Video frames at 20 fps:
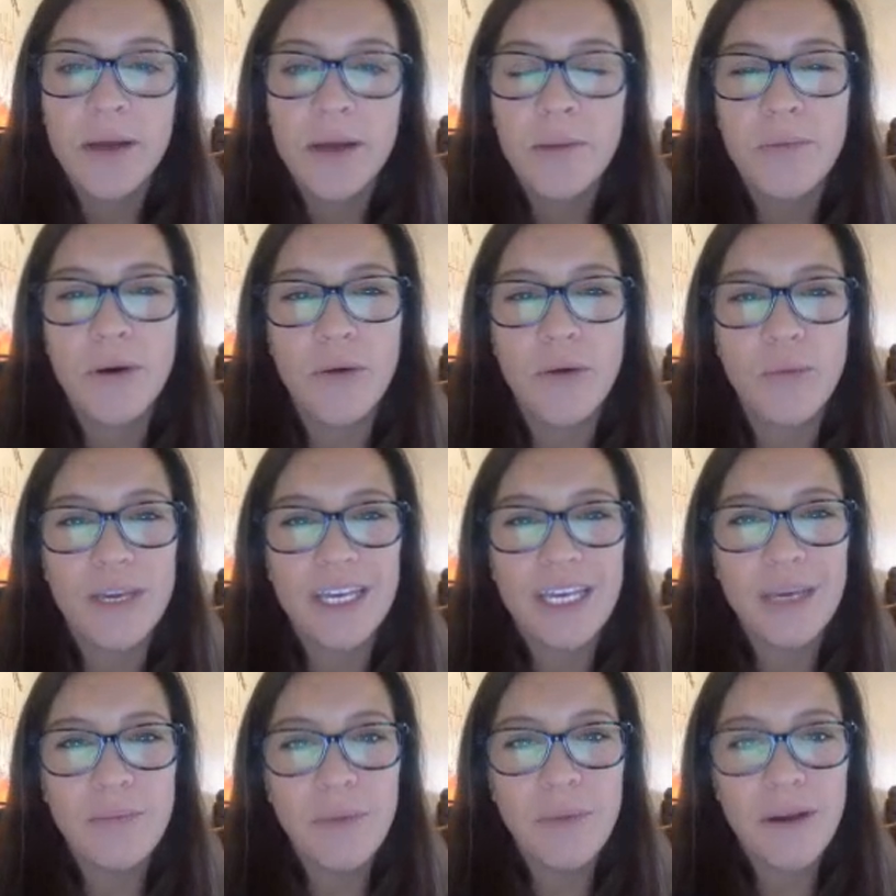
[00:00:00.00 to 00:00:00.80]
But we
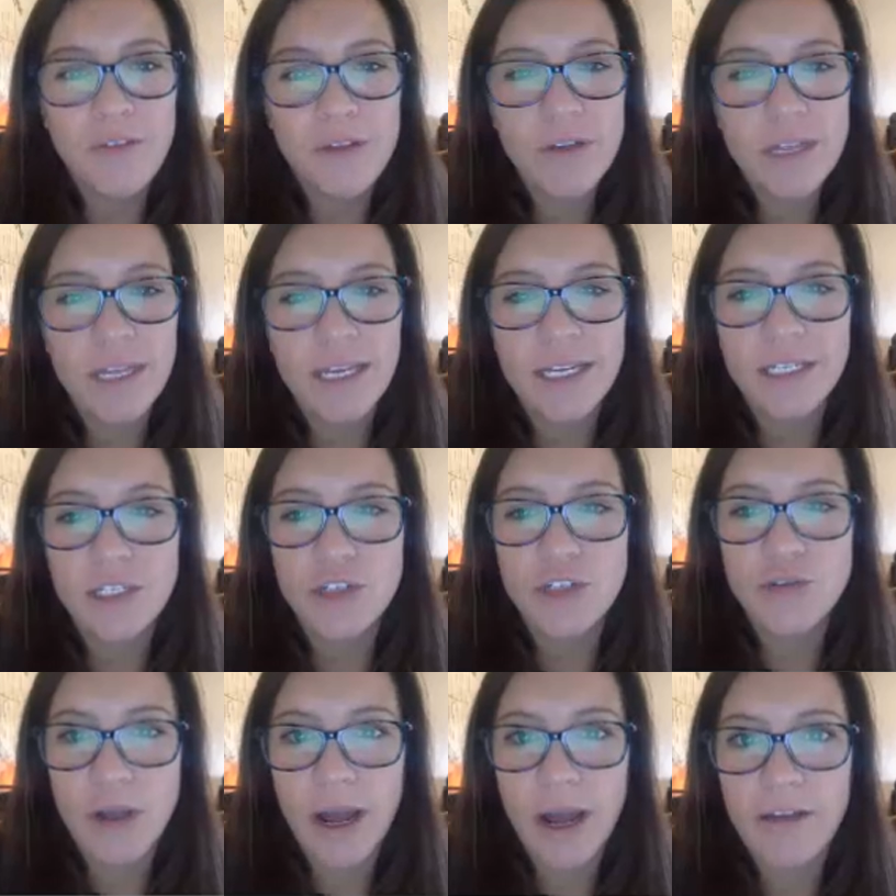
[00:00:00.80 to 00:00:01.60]
keep everything in
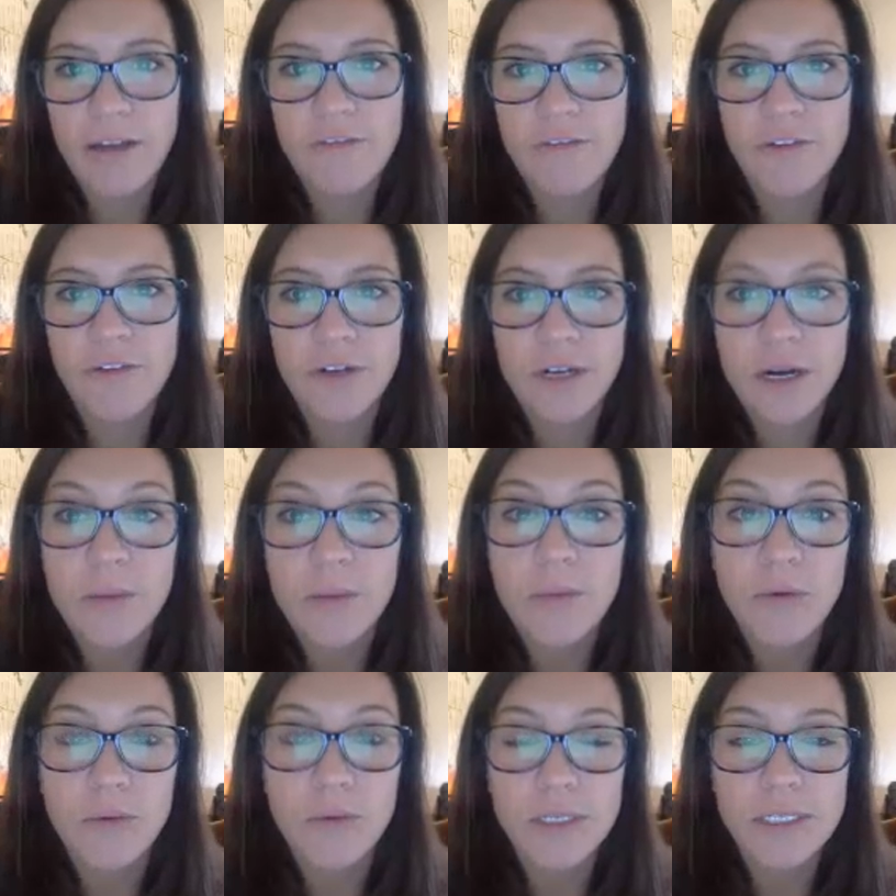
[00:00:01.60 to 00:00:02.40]
Drive for a
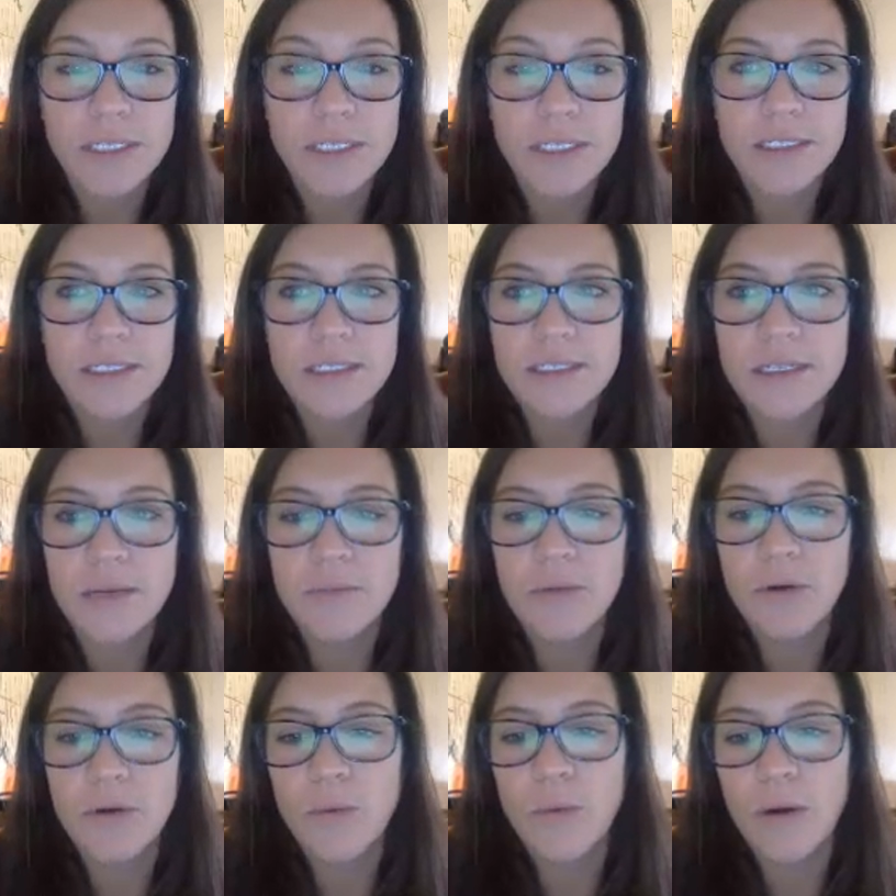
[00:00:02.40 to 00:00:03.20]
couple reasons.
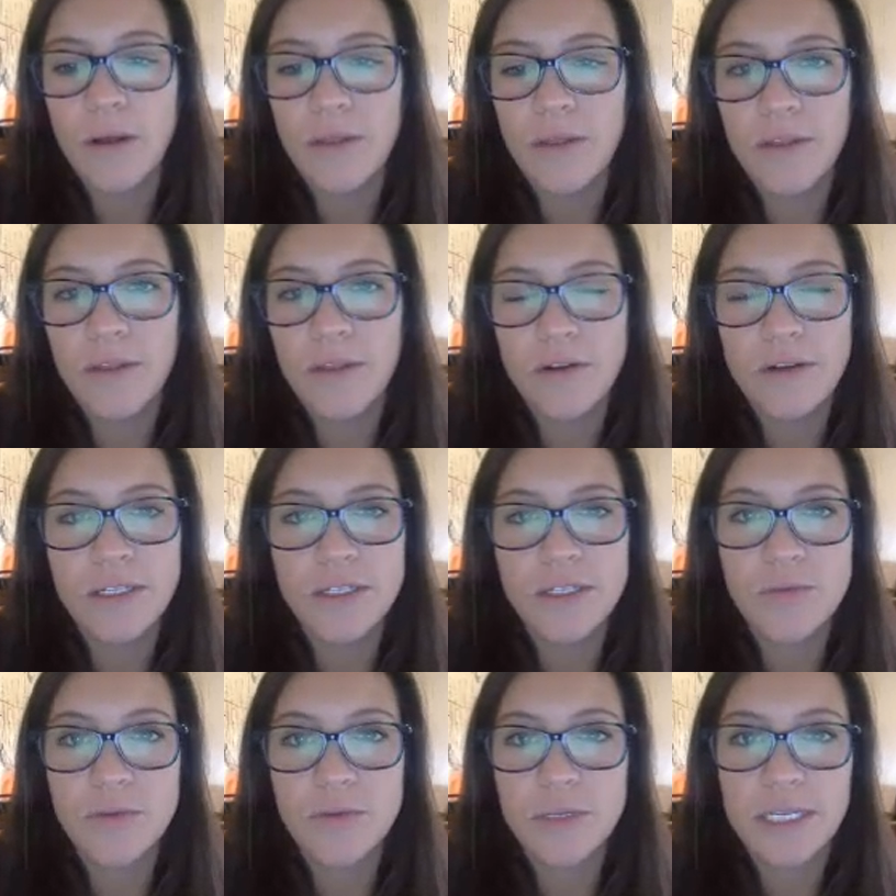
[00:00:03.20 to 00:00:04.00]
Number one,
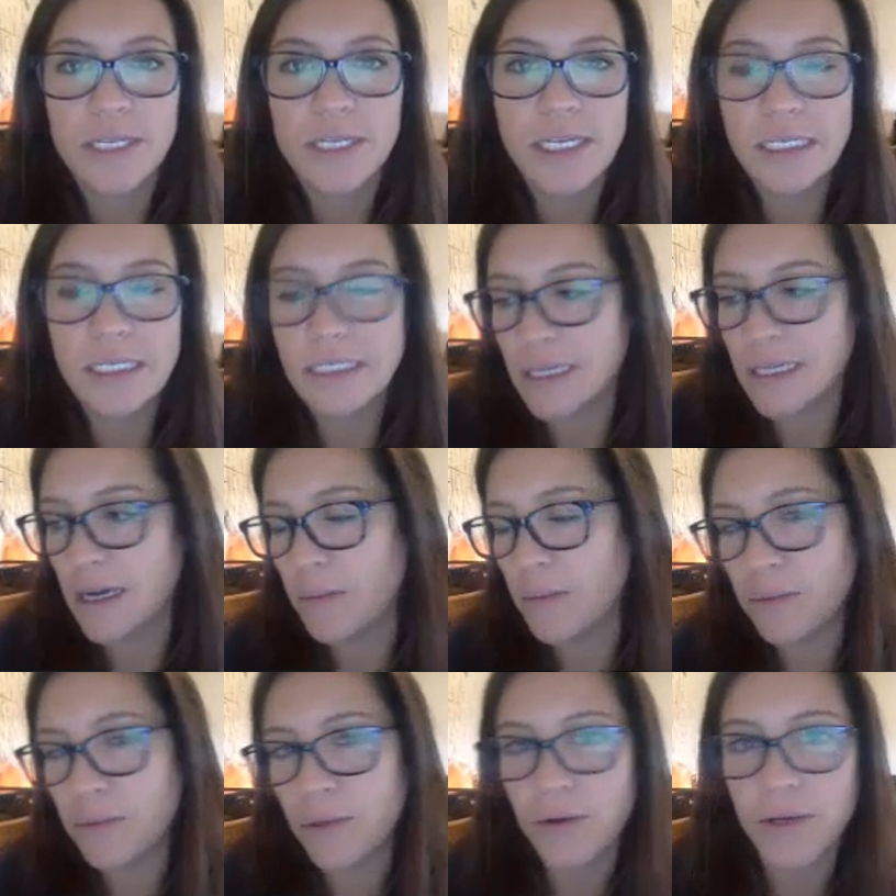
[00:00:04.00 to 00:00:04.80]
it's really easy
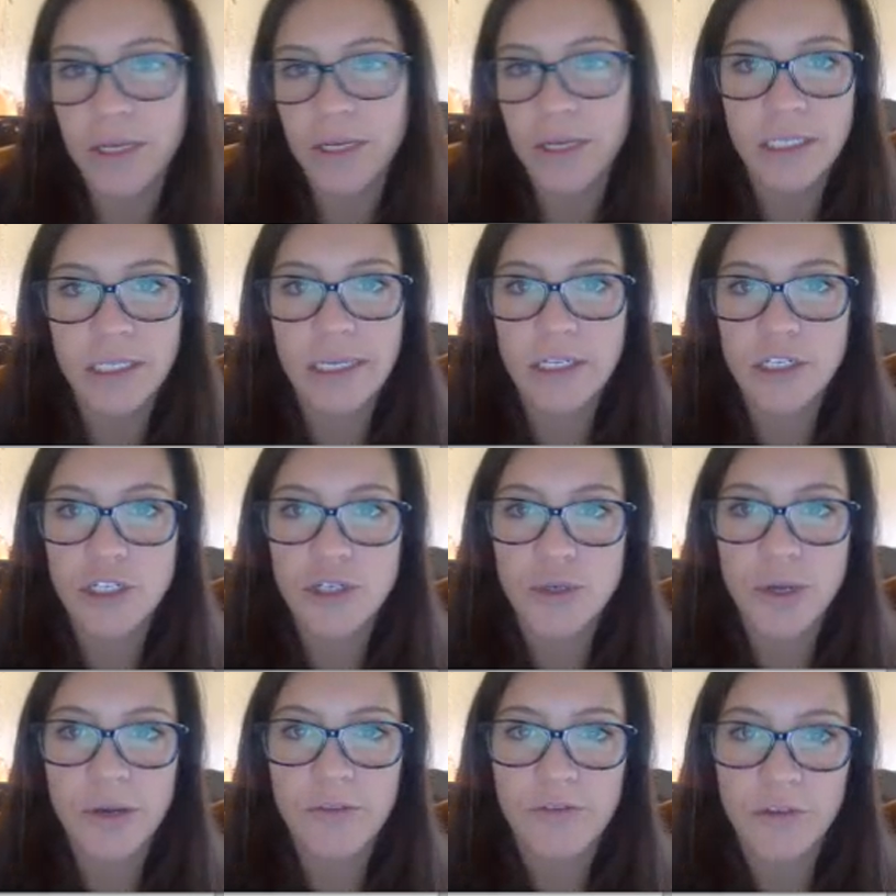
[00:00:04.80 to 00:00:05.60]
uploading, like
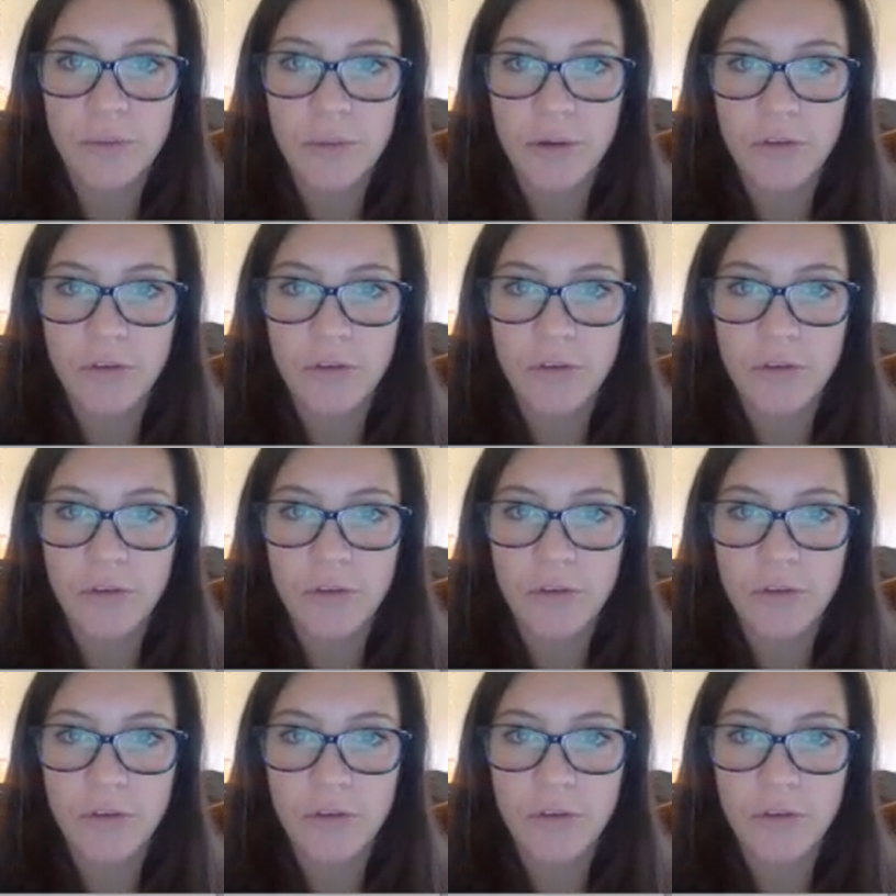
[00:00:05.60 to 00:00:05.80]
straight from